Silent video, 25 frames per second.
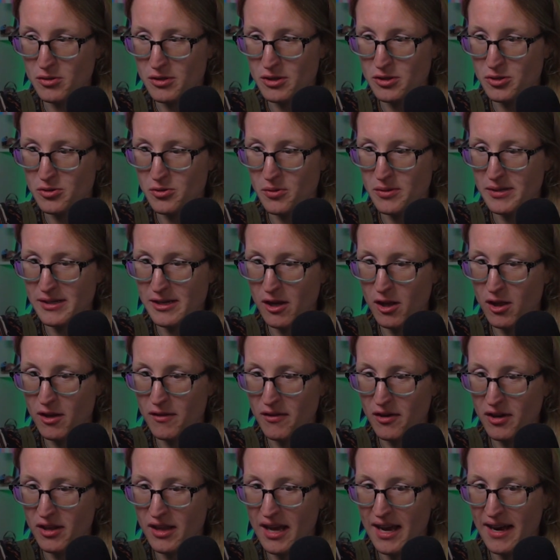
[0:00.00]
controlling all of
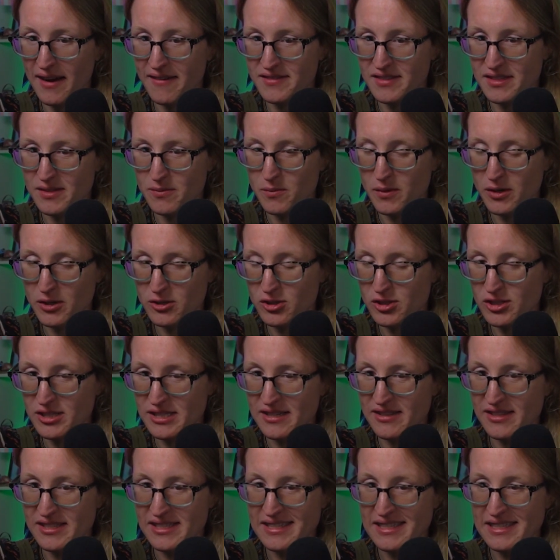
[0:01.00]
our lives, and we're just
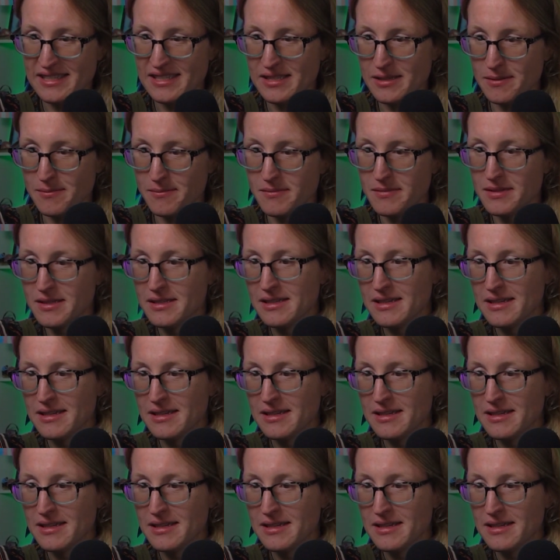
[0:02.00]
in the system.